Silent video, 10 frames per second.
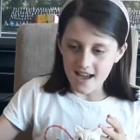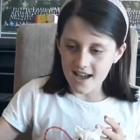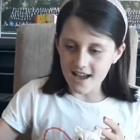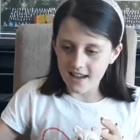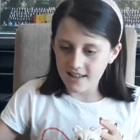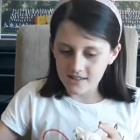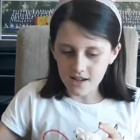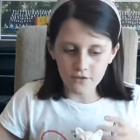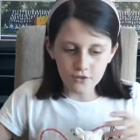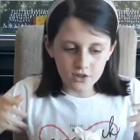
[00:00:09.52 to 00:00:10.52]
and
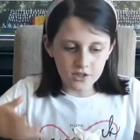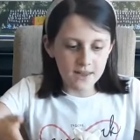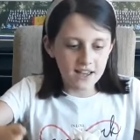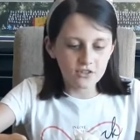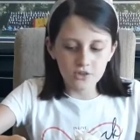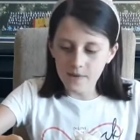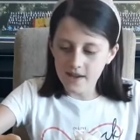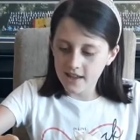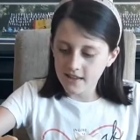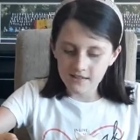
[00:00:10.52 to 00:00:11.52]
I've got some extra
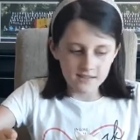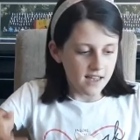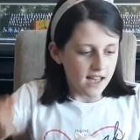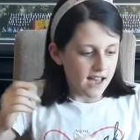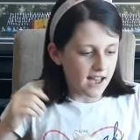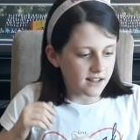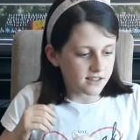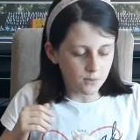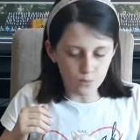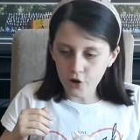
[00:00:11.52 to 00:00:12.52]
paints and
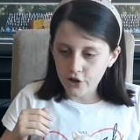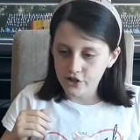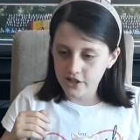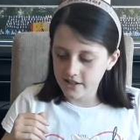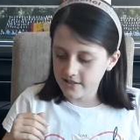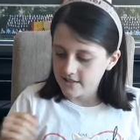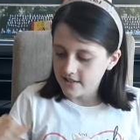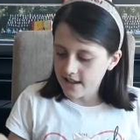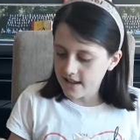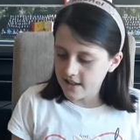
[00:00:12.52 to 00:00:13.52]
some brushes
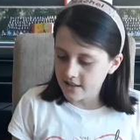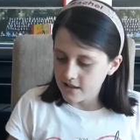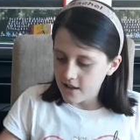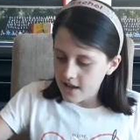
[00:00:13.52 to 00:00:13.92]
and